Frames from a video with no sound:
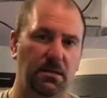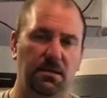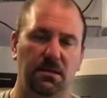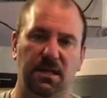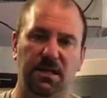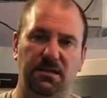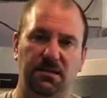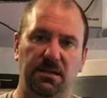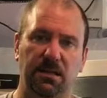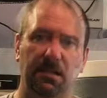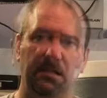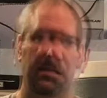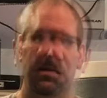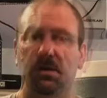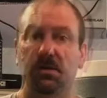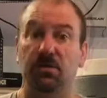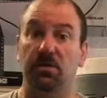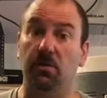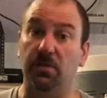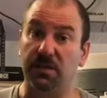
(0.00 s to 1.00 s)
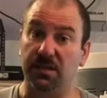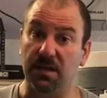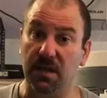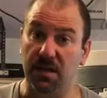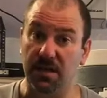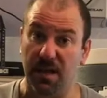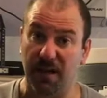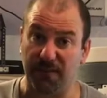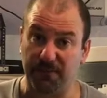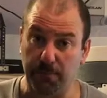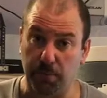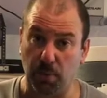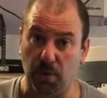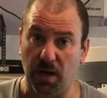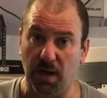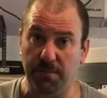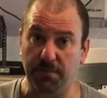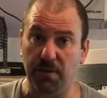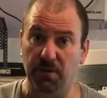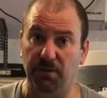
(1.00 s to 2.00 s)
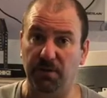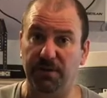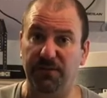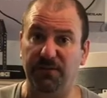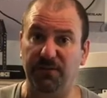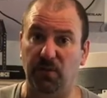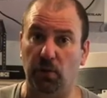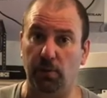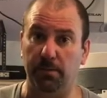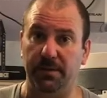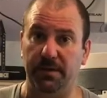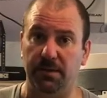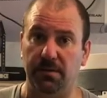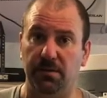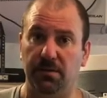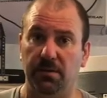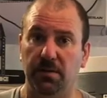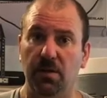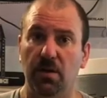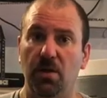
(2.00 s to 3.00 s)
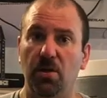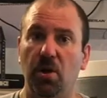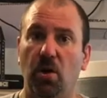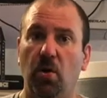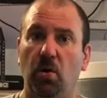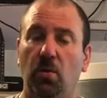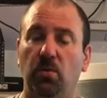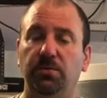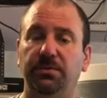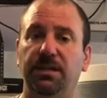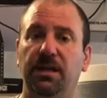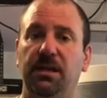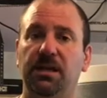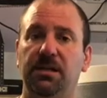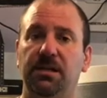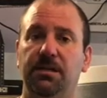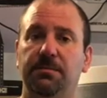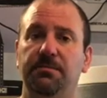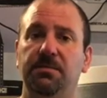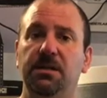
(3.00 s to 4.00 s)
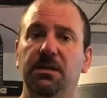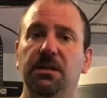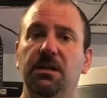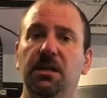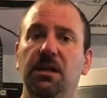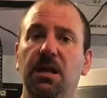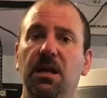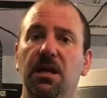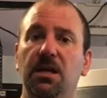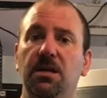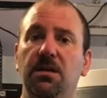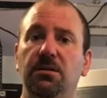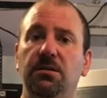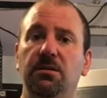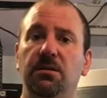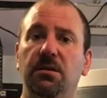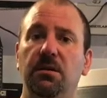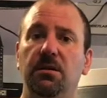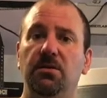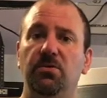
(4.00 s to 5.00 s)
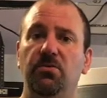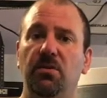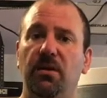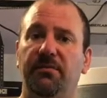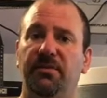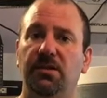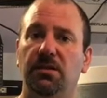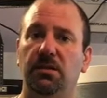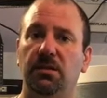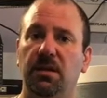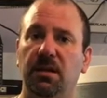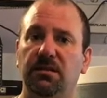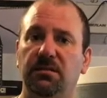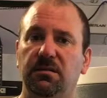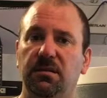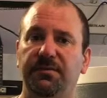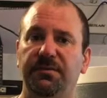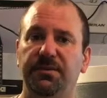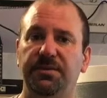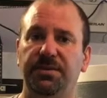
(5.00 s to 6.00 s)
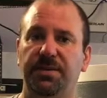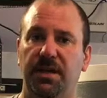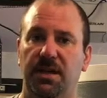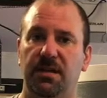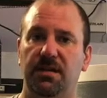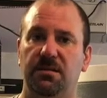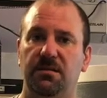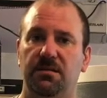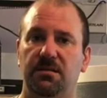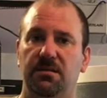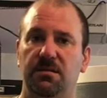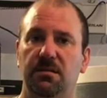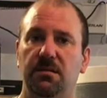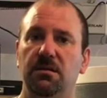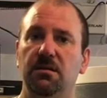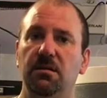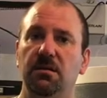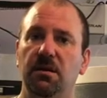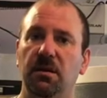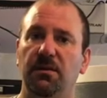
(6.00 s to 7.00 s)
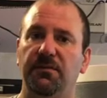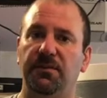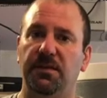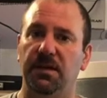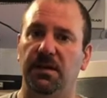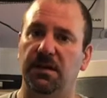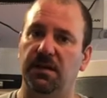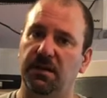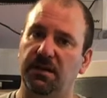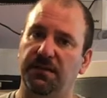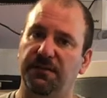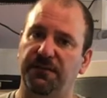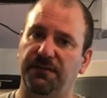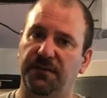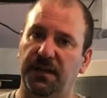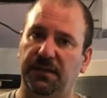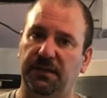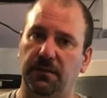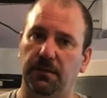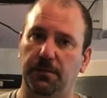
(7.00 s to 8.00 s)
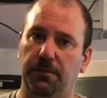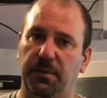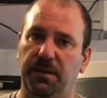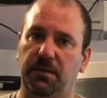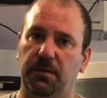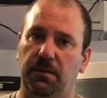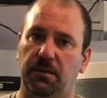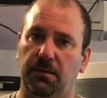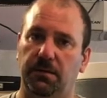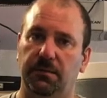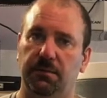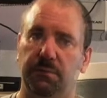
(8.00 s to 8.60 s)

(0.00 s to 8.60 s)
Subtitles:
That's it. So it's in that primary fermenter the whole time, and you have less of a chance of getting an infected beer.